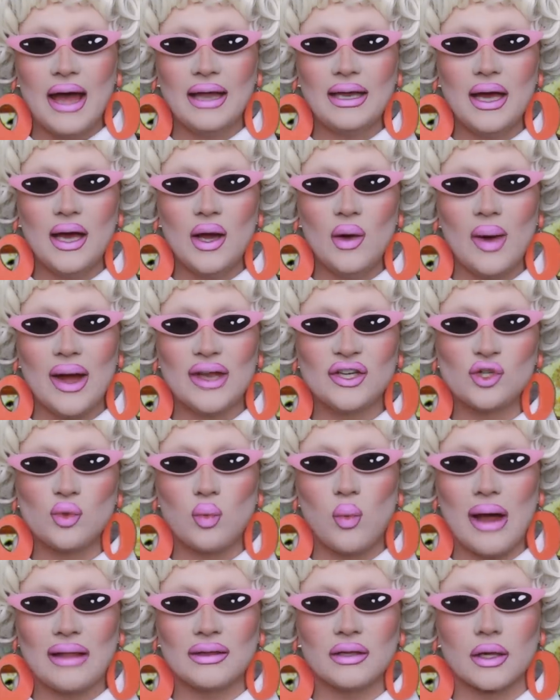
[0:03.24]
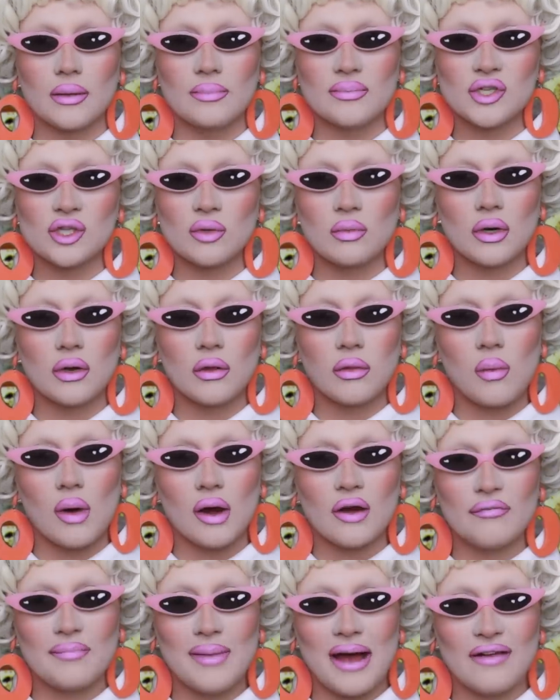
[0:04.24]
Hello and welcome to another
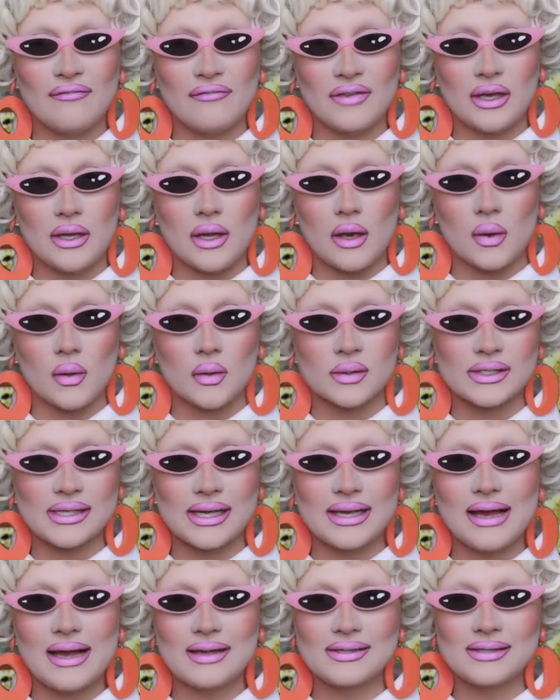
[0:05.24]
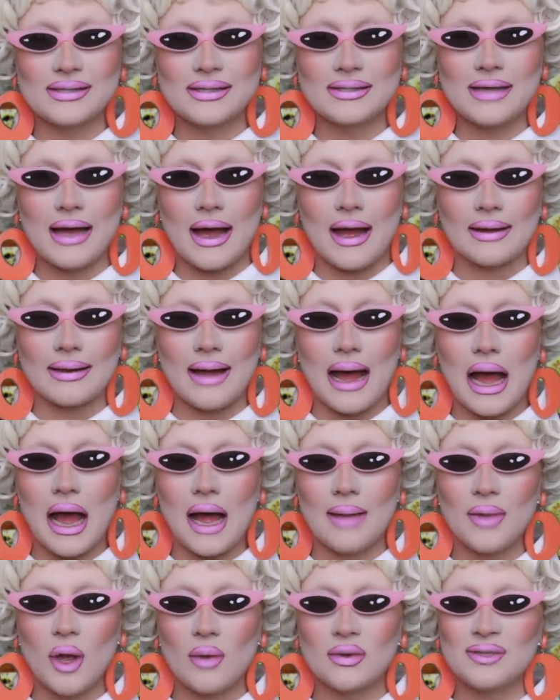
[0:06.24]
one of my videos. Yesterday,
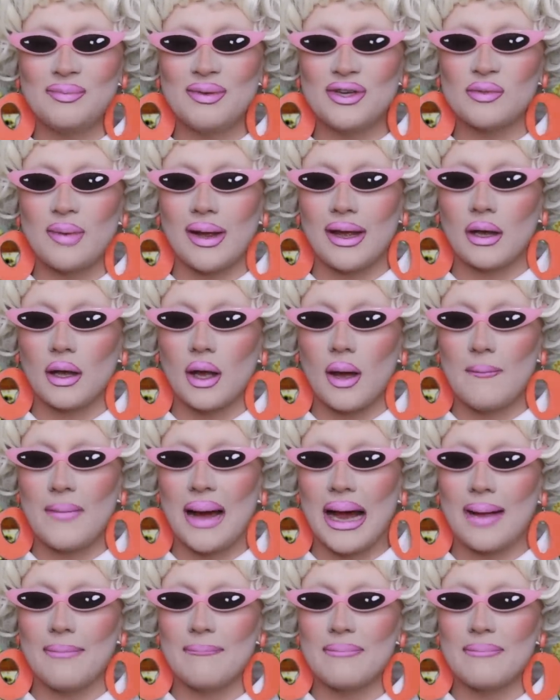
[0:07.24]
I'm going to be doing my